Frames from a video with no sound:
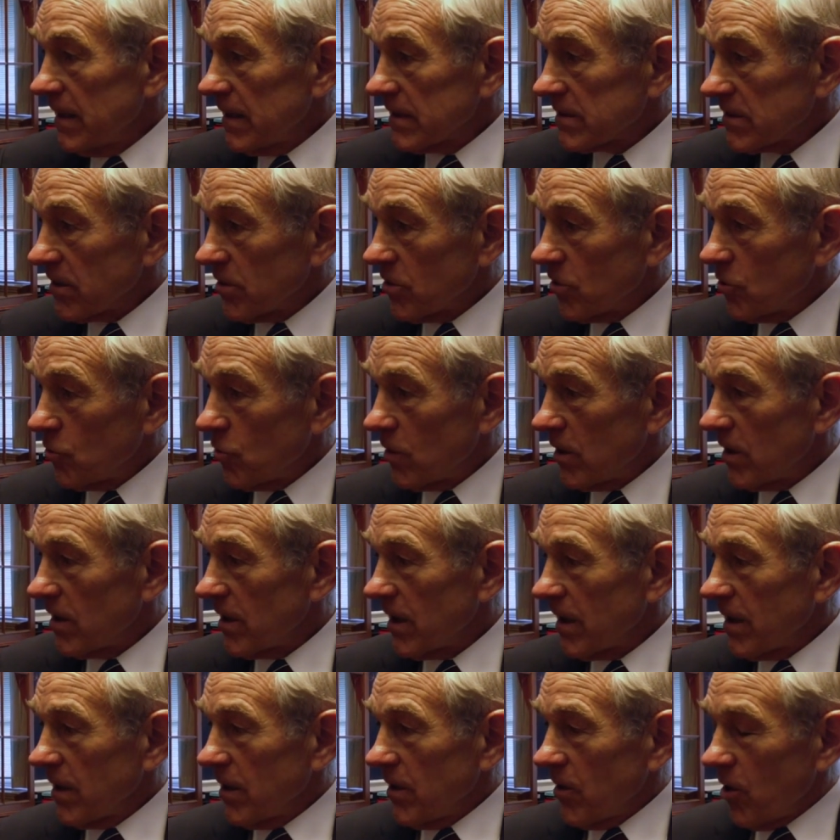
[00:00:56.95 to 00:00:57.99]
So
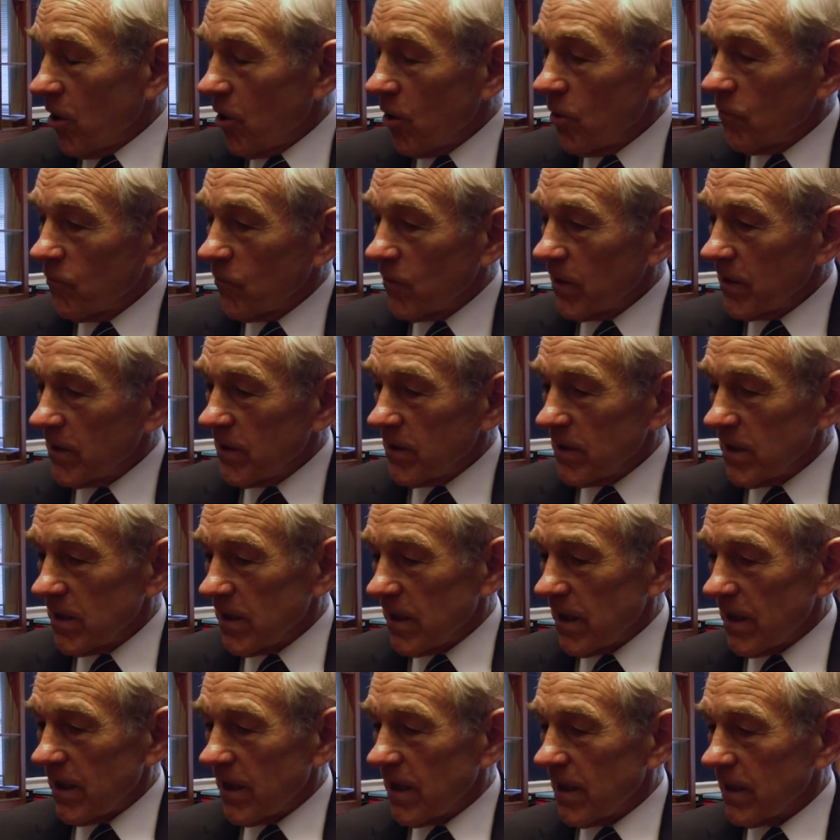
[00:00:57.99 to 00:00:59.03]
hopefully
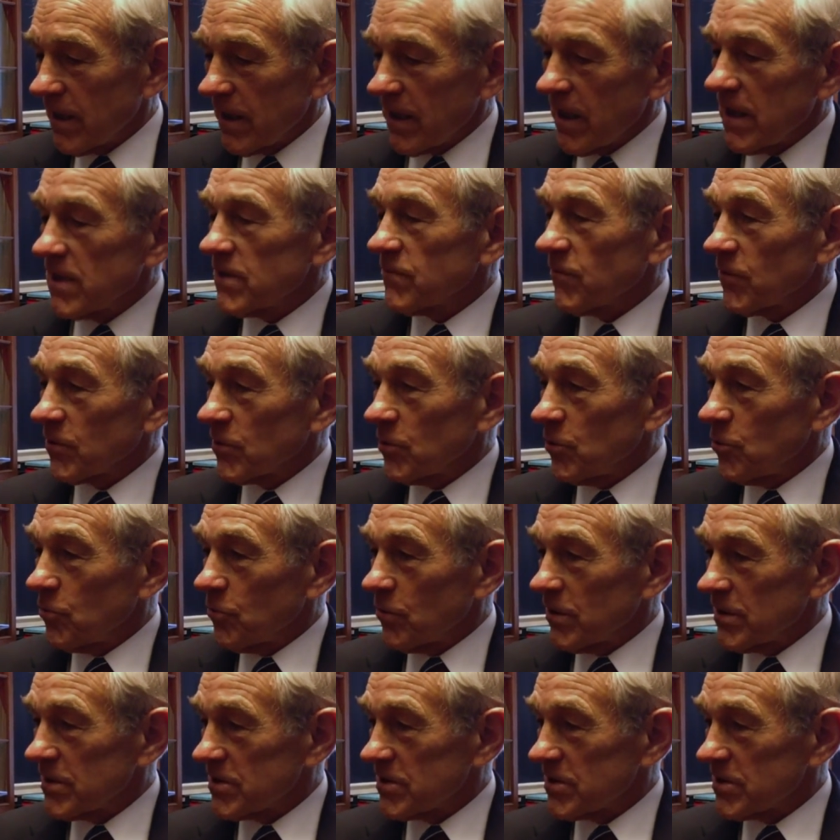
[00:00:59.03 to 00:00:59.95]
the case for gold